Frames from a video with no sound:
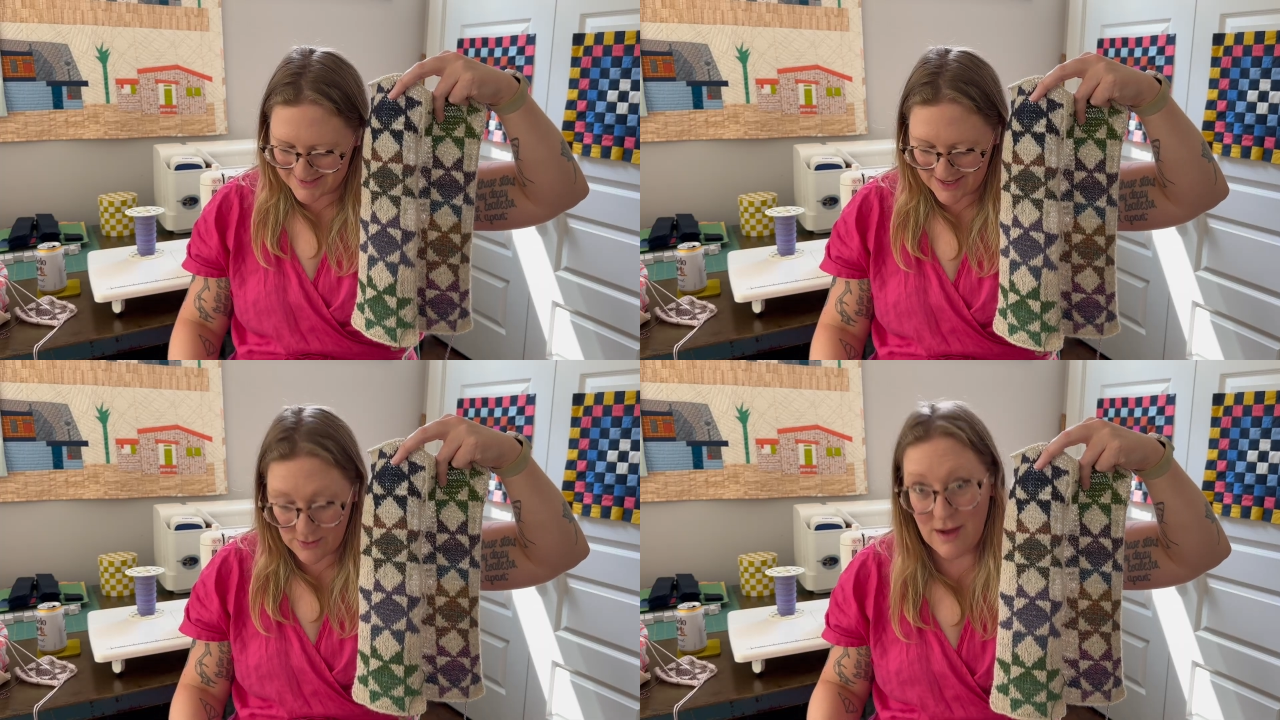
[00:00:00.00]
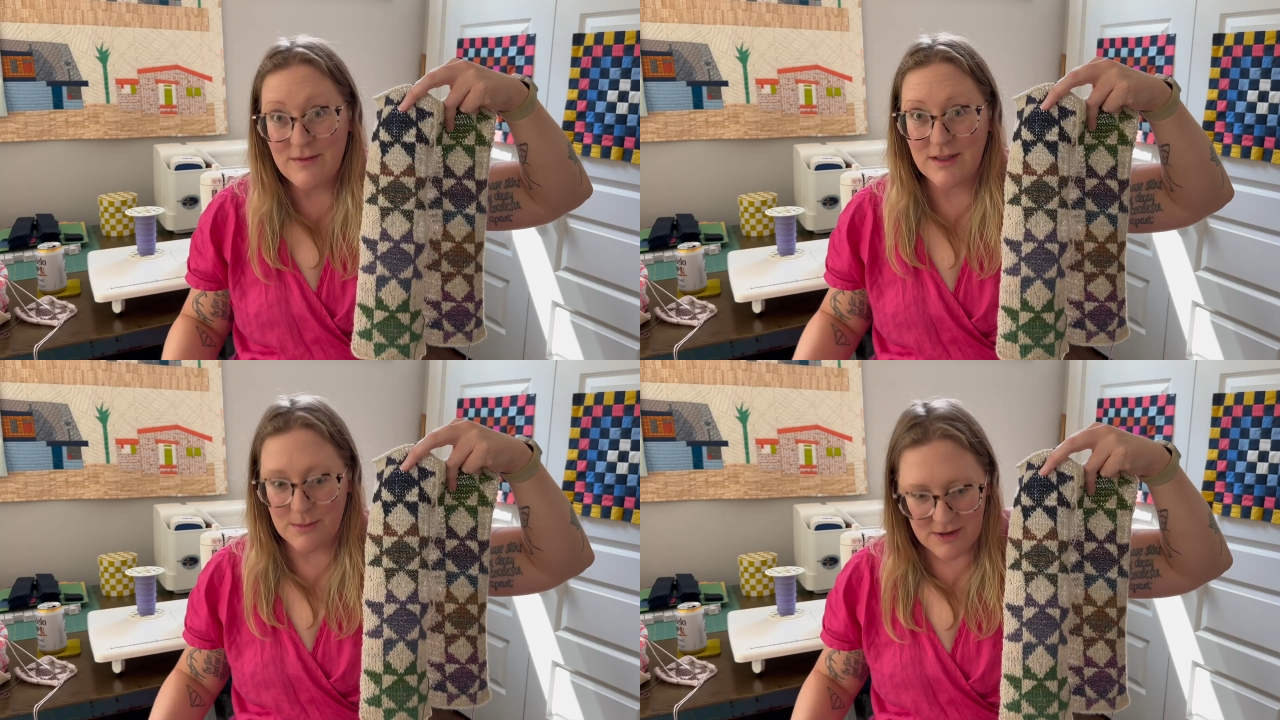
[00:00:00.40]
I don't have the
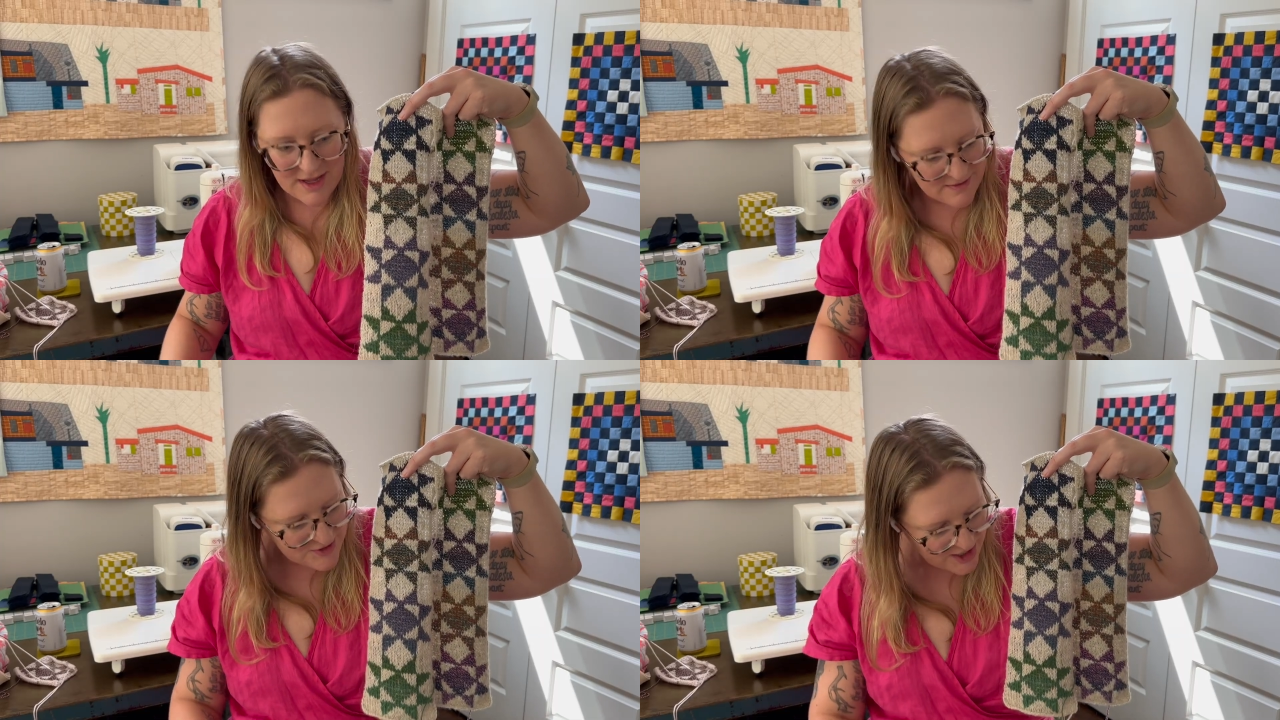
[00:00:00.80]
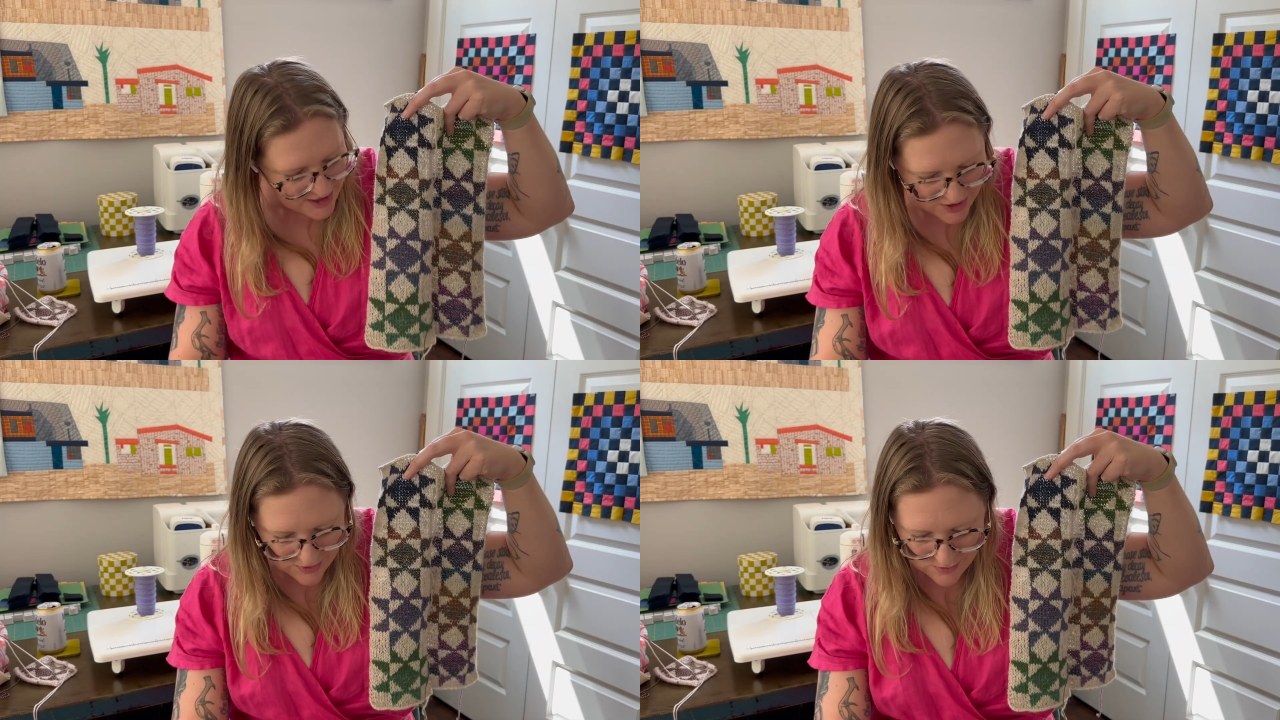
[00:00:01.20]
liberty of
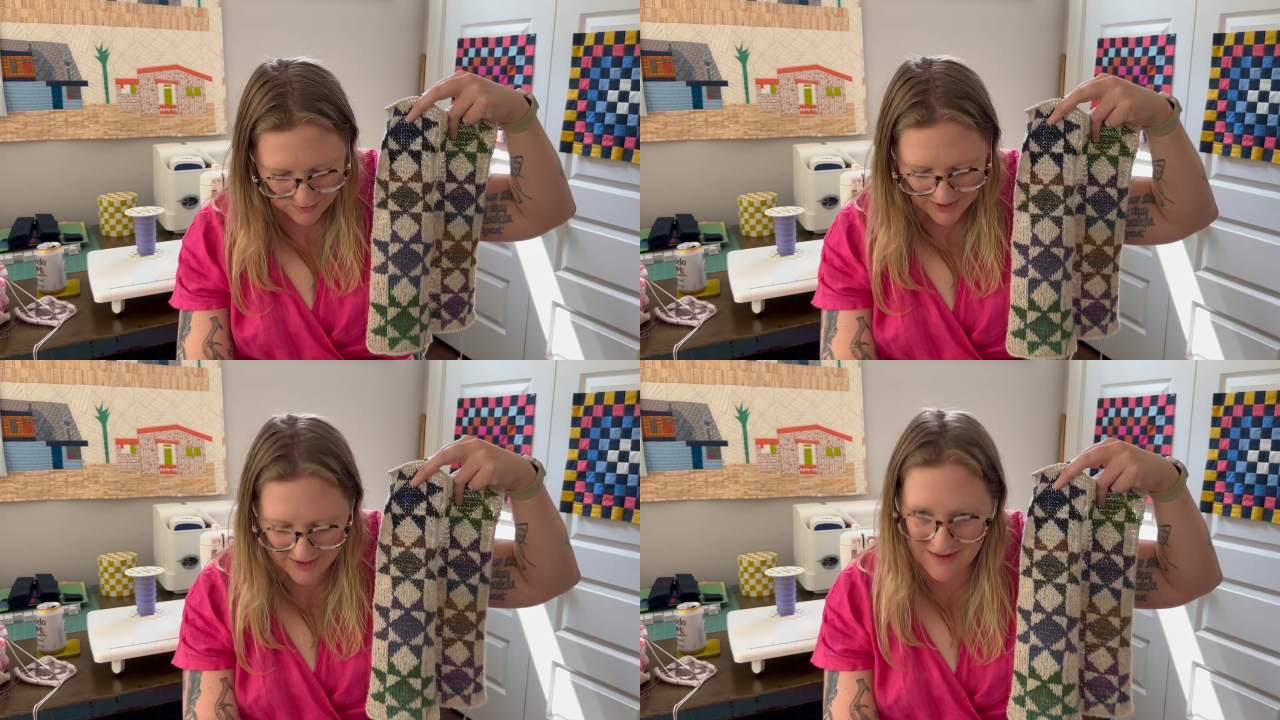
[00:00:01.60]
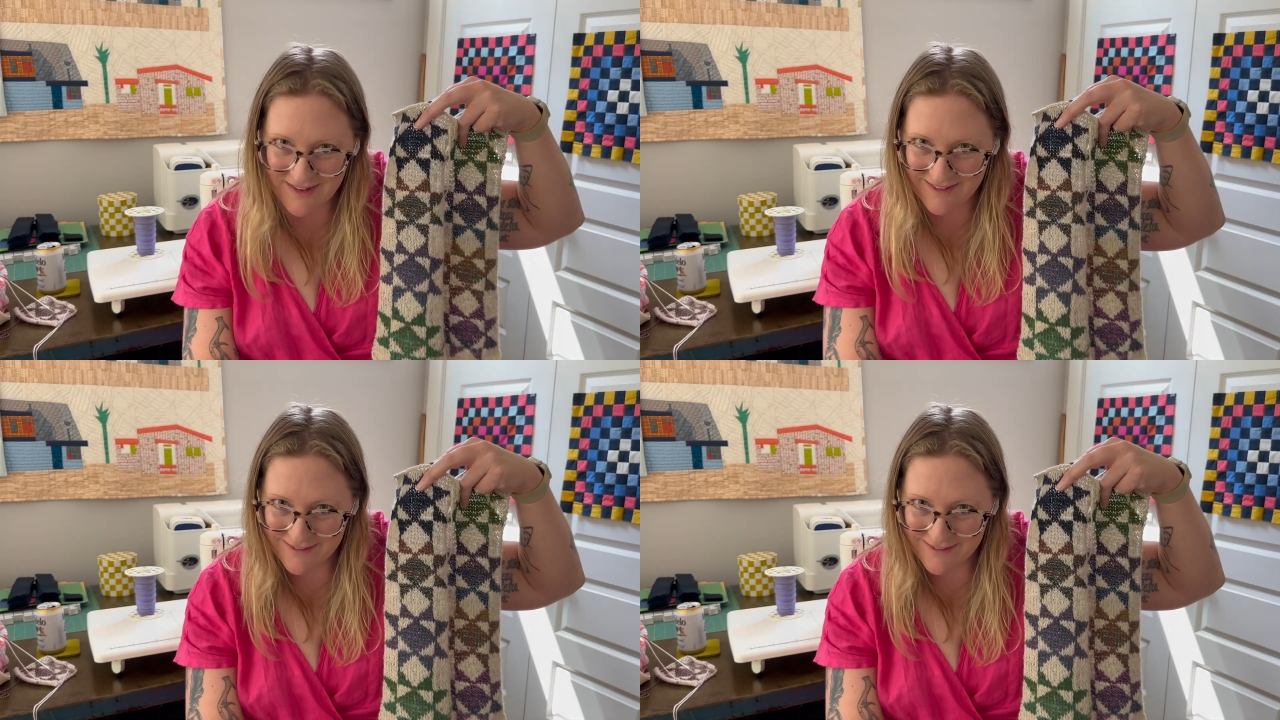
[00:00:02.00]
changing them later.